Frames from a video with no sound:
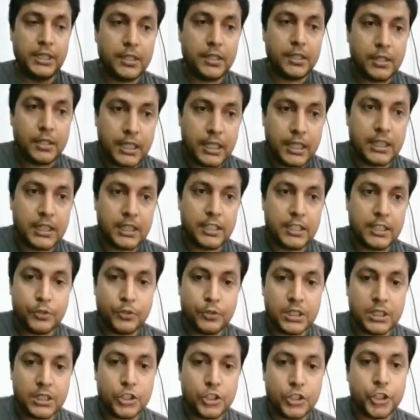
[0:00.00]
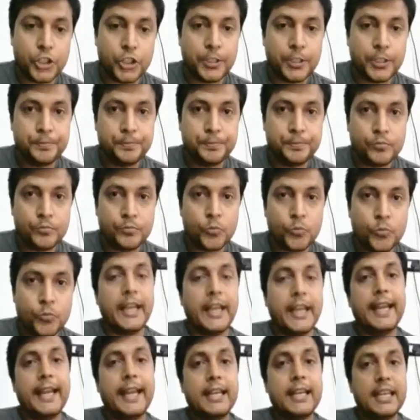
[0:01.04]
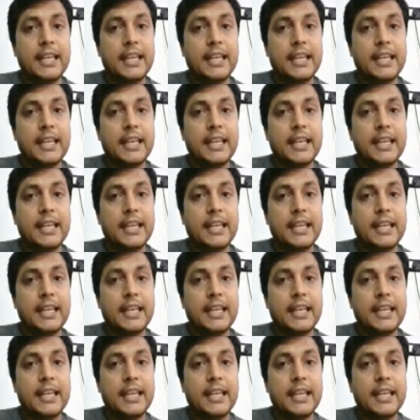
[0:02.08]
you take a healthy volunteer